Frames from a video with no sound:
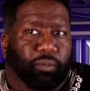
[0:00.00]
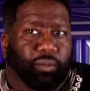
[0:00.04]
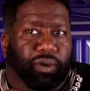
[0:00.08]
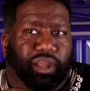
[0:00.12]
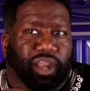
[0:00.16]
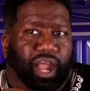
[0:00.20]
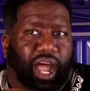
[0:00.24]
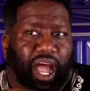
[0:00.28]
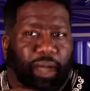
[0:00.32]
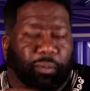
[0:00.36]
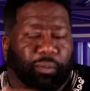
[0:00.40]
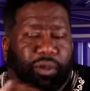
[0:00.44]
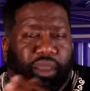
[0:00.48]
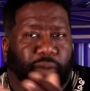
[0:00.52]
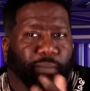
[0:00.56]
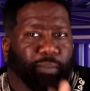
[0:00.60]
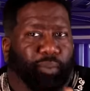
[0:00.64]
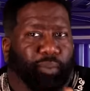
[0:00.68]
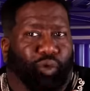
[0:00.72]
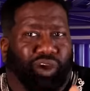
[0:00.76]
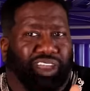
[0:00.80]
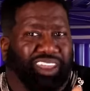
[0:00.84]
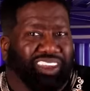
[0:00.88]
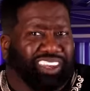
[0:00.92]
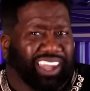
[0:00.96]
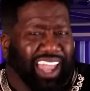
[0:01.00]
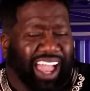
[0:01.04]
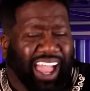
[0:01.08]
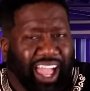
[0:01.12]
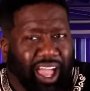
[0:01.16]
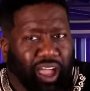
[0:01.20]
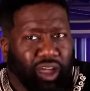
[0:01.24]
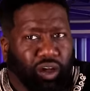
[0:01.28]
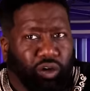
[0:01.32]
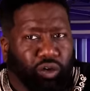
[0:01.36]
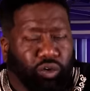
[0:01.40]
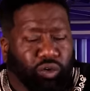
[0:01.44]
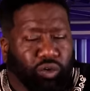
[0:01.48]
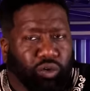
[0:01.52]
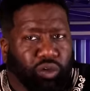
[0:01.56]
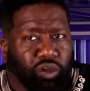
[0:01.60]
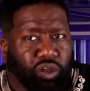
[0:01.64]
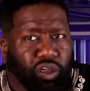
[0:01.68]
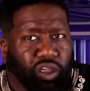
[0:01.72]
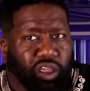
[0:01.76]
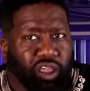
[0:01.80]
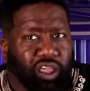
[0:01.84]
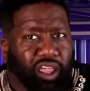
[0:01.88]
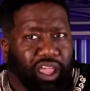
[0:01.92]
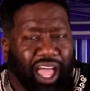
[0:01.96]
But I'm at a point now,
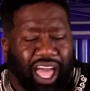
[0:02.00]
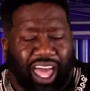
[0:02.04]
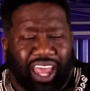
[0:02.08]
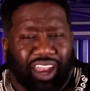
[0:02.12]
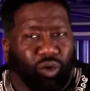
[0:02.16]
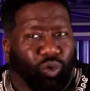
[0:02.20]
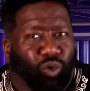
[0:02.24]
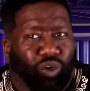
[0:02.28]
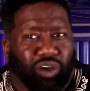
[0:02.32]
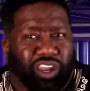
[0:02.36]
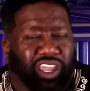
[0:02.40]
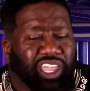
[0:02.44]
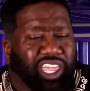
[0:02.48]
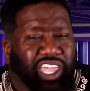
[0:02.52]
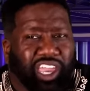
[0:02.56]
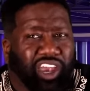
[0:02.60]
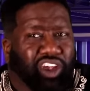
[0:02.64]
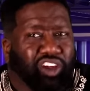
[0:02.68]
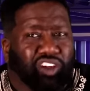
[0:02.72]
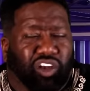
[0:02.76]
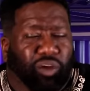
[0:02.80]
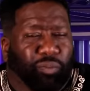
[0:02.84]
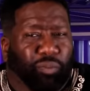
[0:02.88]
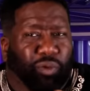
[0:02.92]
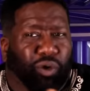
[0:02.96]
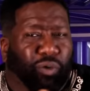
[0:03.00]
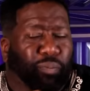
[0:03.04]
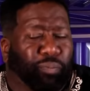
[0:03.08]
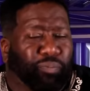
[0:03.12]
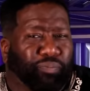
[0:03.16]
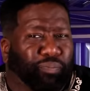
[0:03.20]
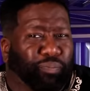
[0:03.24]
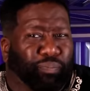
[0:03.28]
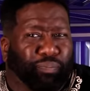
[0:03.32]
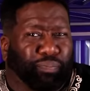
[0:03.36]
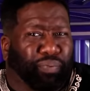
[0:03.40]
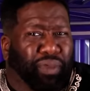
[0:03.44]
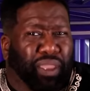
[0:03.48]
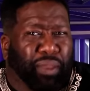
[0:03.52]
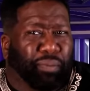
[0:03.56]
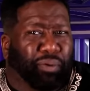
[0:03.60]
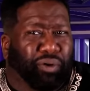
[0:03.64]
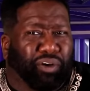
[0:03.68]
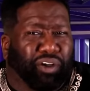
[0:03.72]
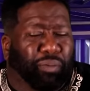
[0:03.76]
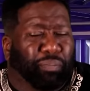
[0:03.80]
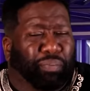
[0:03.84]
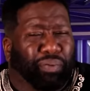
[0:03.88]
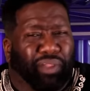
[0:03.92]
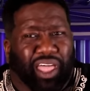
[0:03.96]
I don't want to hear no more
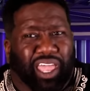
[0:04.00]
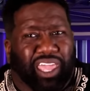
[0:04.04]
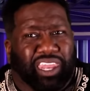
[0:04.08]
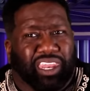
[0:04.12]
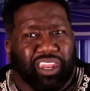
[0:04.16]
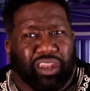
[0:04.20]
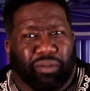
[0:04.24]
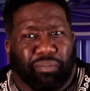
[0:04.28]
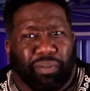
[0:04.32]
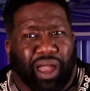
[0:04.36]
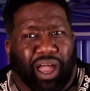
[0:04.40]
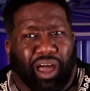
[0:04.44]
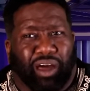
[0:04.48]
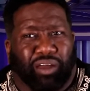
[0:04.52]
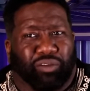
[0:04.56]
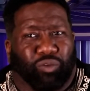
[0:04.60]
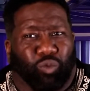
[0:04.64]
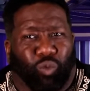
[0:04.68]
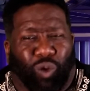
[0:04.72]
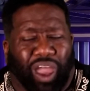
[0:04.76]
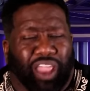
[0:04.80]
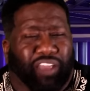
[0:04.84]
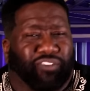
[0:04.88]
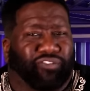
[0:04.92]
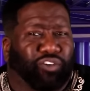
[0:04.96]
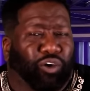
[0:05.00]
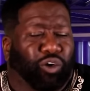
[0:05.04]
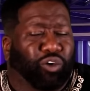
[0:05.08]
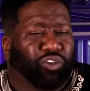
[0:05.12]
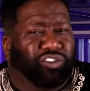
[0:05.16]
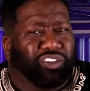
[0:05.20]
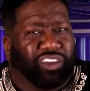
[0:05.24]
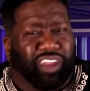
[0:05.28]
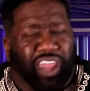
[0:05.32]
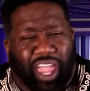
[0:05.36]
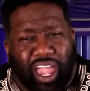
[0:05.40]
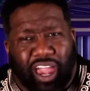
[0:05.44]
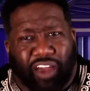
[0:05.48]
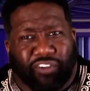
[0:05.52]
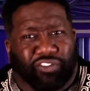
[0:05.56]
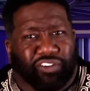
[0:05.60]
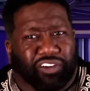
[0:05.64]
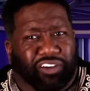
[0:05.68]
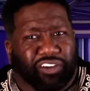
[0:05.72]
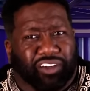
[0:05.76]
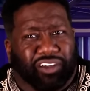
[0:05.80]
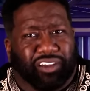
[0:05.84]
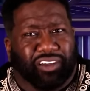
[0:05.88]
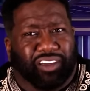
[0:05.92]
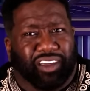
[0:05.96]
people complaining about white folks in
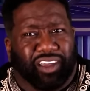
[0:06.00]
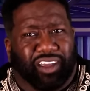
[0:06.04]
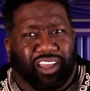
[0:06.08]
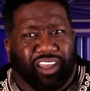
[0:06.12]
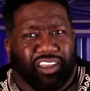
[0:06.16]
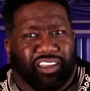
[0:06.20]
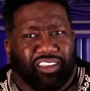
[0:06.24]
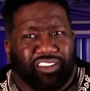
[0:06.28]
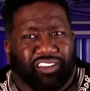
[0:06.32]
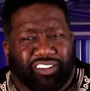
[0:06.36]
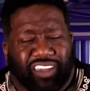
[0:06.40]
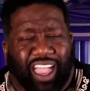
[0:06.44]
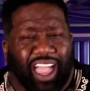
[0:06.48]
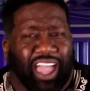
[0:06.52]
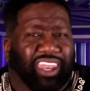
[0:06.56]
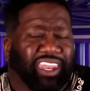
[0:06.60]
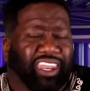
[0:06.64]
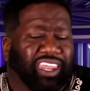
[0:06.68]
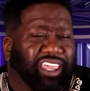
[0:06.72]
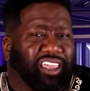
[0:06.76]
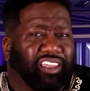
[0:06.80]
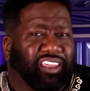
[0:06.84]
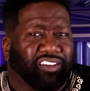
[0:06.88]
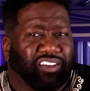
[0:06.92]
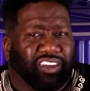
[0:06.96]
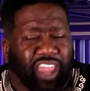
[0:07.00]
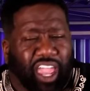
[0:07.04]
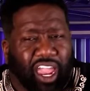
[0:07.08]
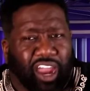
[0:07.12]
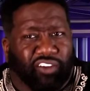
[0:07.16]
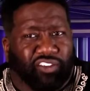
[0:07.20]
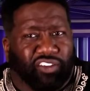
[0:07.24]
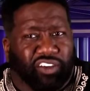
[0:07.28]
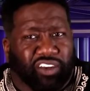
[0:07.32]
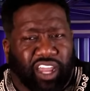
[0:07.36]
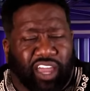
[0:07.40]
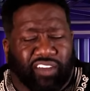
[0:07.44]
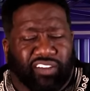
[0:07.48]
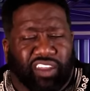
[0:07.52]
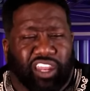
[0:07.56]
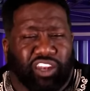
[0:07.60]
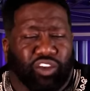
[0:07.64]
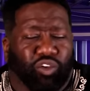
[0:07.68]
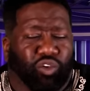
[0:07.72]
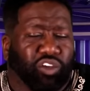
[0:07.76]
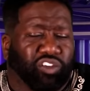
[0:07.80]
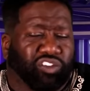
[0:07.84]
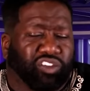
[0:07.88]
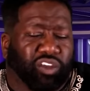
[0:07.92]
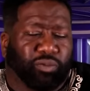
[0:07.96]
Africa, Chinese in Africa. Now, they're
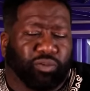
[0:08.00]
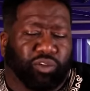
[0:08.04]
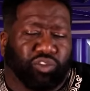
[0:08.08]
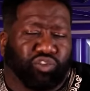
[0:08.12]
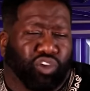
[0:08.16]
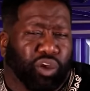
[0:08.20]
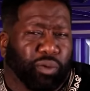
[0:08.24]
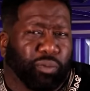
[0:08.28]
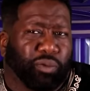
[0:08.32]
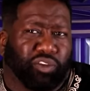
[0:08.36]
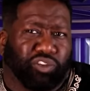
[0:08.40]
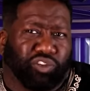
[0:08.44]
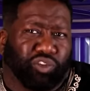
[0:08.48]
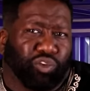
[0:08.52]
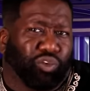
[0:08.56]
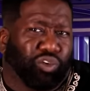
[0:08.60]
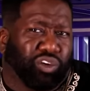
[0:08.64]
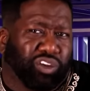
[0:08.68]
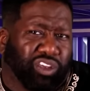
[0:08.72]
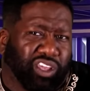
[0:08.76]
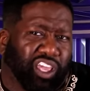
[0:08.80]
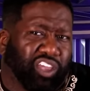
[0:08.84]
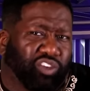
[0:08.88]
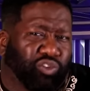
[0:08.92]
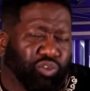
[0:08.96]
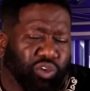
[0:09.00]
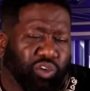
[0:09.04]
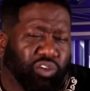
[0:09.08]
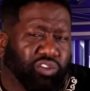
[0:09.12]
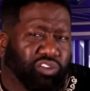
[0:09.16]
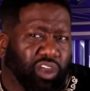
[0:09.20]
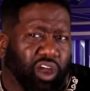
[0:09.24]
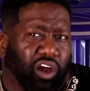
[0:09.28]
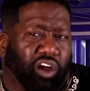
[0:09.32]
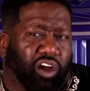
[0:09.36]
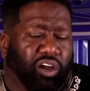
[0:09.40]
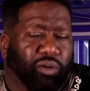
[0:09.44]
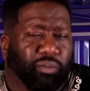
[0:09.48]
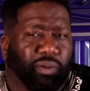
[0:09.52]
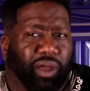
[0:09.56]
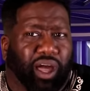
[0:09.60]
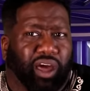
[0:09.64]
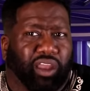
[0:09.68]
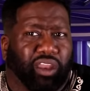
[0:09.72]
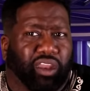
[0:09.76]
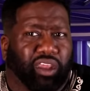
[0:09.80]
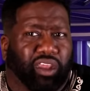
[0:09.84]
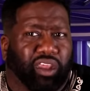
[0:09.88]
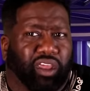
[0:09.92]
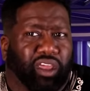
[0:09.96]
doing something discriminatory. Yes, we're going to talk
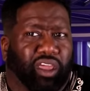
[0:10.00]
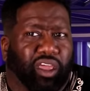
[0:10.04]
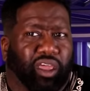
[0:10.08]
about it.